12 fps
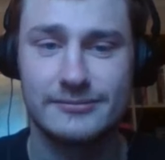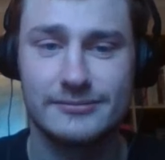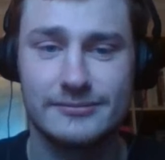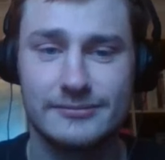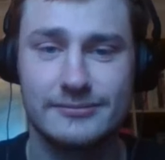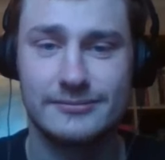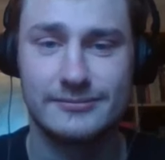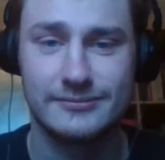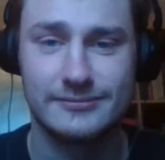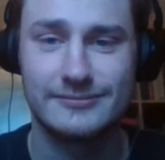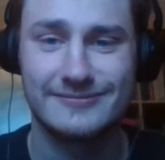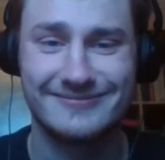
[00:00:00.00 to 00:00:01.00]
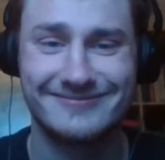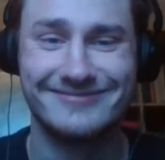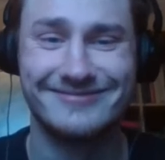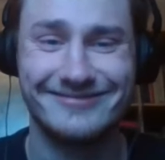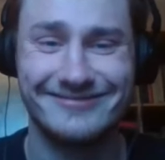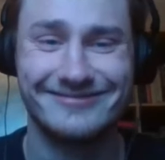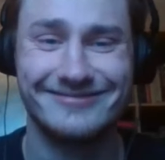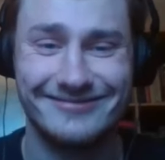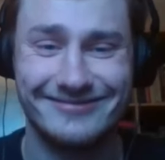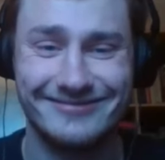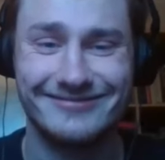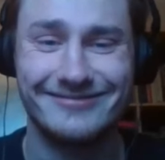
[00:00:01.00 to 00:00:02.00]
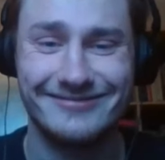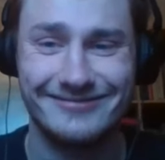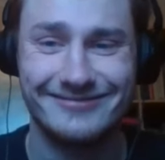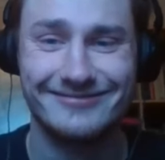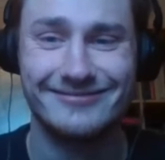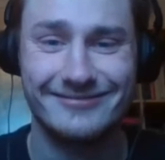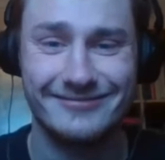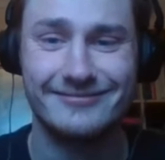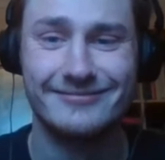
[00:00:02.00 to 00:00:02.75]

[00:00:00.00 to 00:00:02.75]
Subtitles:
(silent)